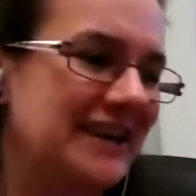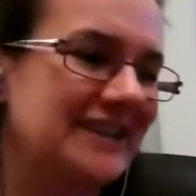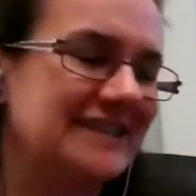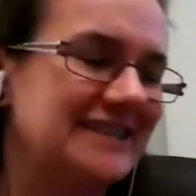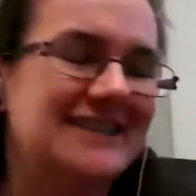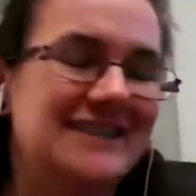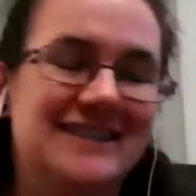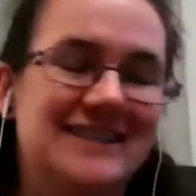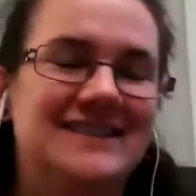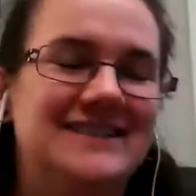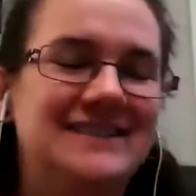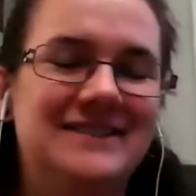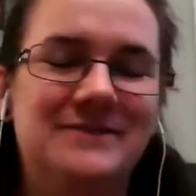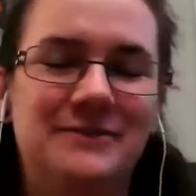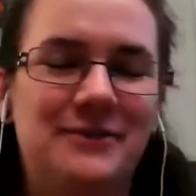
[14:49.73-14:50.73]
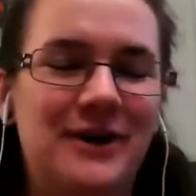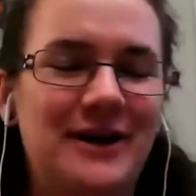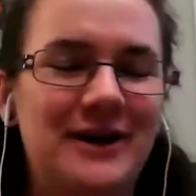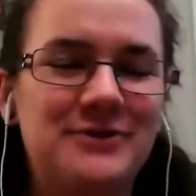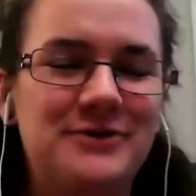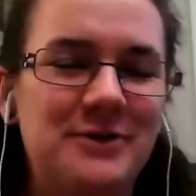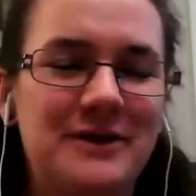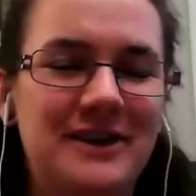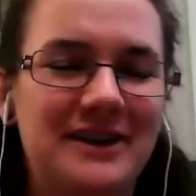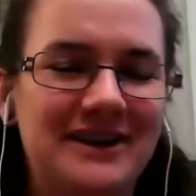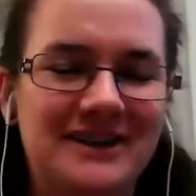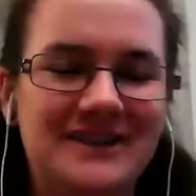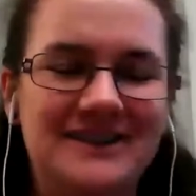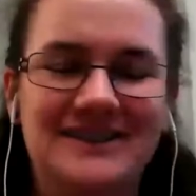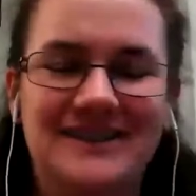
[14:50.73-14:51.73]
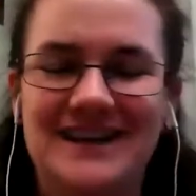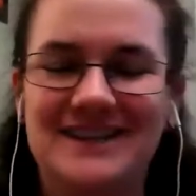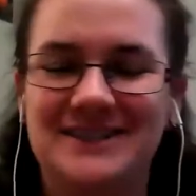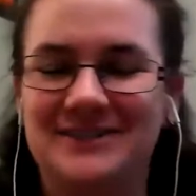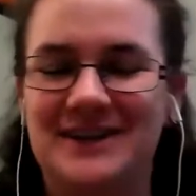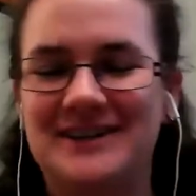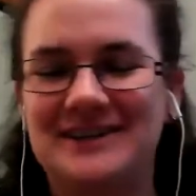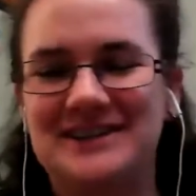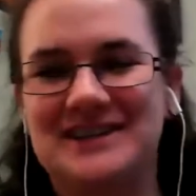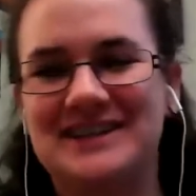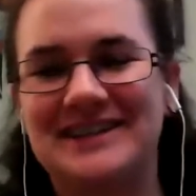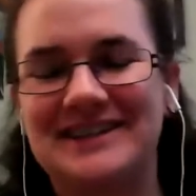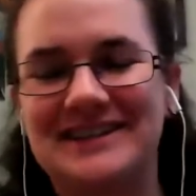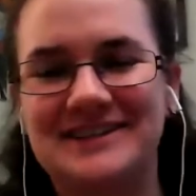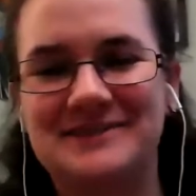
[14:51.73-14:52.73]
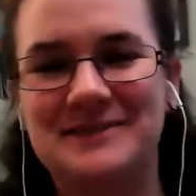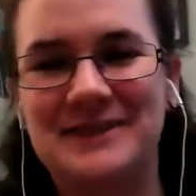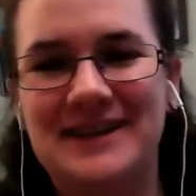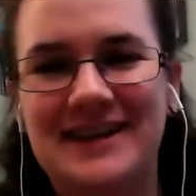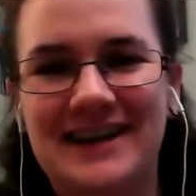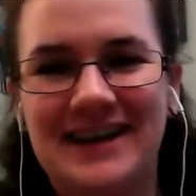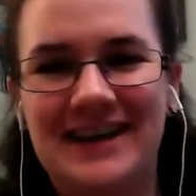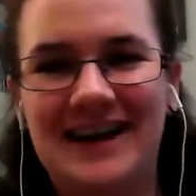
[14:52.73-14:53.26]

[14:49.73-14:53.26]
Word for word: It's very familiar to us around here that if yeah.